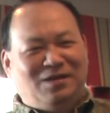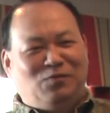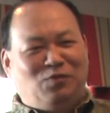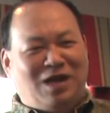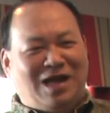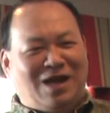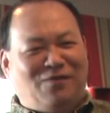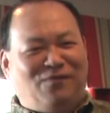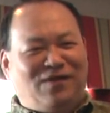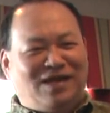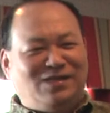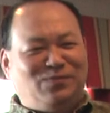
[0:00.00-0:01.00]
And how
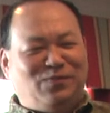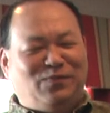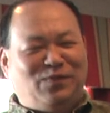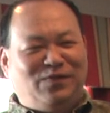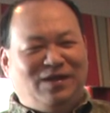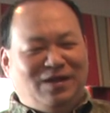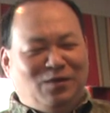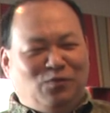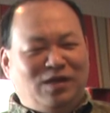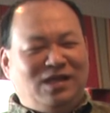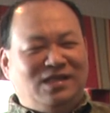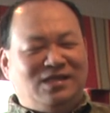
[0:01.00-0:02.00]
fast would we?
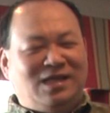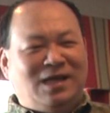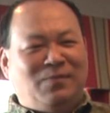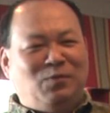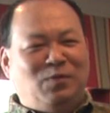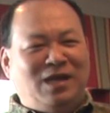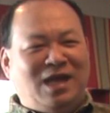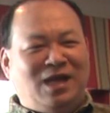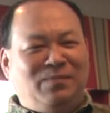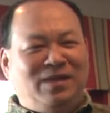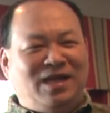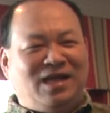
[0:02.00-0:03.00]
What is the #1
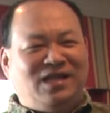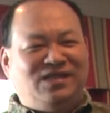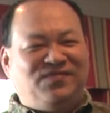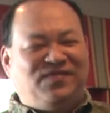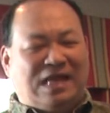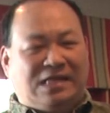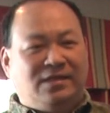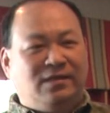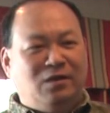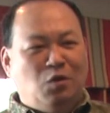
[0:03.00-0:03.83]
enemy against flight?